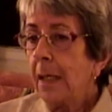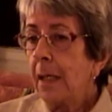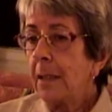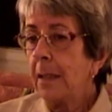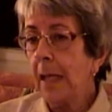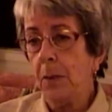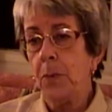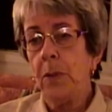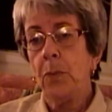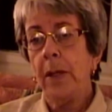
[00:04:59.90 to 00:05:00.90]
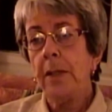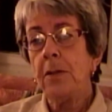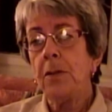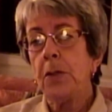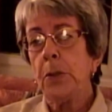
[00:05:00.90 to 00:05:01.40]
Then we
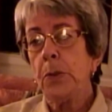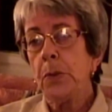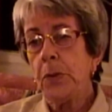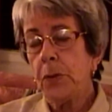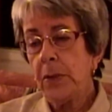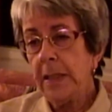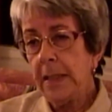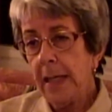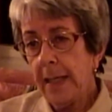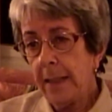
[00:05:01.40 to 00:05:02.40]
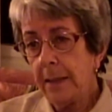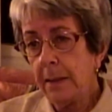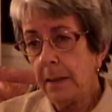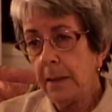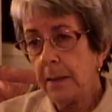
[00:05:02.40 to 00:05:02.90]
went to
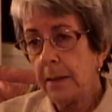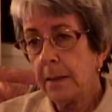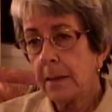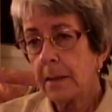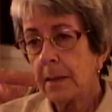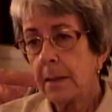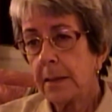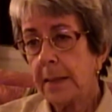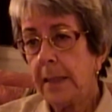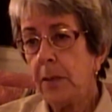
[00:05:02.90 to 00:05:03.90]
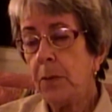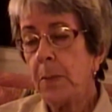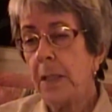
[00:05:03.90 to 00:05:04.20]
Trinidad. I stayed with my